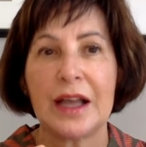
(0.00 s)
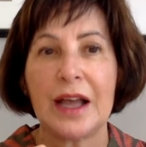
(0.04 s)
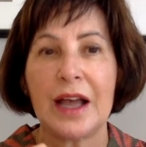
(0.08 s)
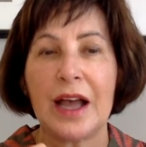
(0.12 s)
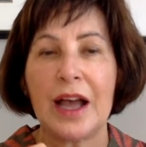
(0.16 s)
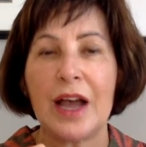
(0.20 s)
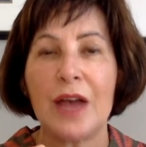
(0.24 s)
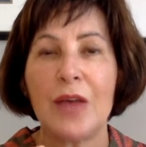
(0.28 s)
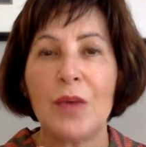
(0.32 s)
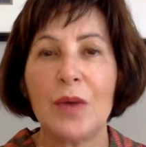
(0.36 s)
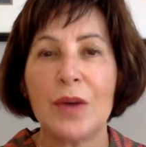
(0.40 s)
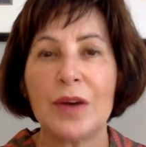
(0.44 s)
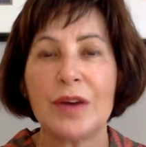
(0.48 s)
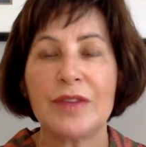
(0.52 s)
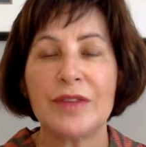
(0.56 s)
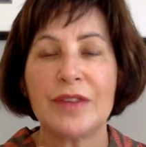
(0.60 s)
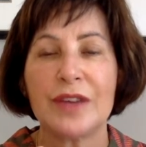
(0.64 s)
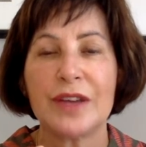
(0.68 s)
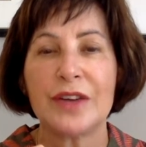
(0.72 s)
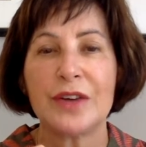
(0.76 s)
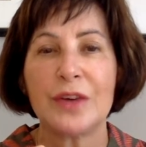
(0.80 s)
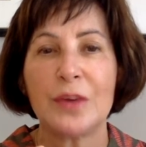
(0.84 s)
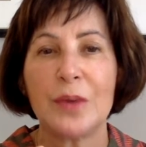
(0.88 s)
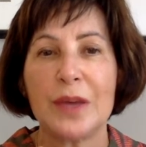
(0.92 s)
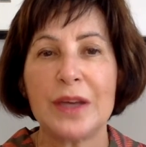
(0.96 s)
I want to
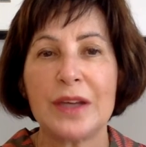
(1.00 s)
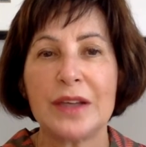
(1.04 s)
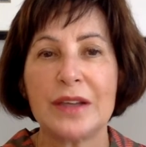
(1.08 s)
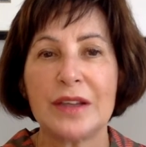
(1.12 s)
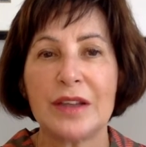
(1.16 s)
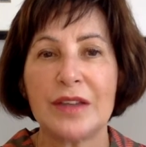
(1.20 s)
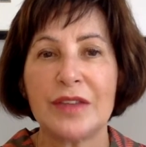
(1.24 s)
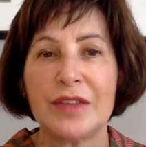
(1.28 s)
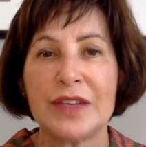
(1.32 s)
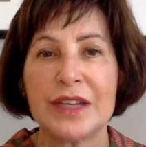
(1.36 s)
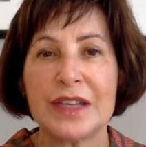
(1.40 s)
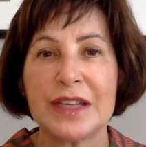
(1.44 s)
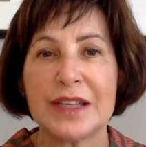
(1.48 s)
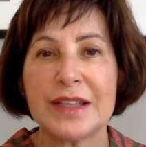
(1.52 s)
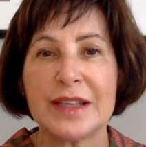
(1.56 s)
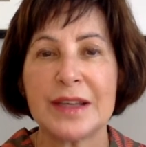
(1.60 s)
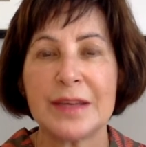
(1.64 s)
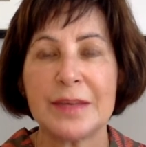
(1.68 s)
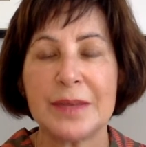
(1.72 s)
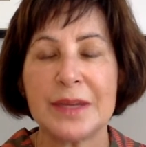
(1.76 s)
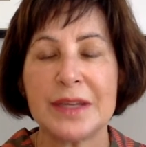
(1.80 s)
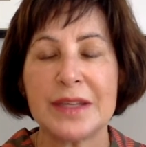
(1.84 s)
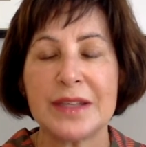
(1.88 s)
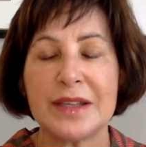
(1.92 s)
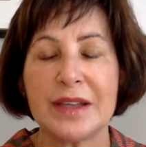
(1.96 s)
find a way to love and accept
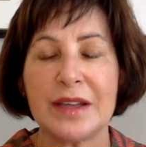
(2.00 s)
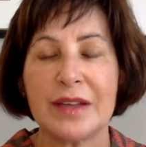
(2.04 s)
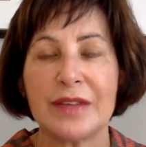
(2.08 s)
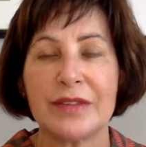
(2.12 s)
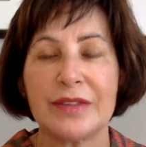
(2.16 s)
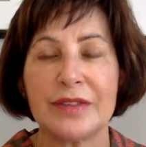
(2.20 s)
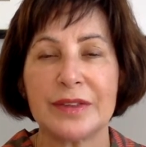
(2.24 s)
myself.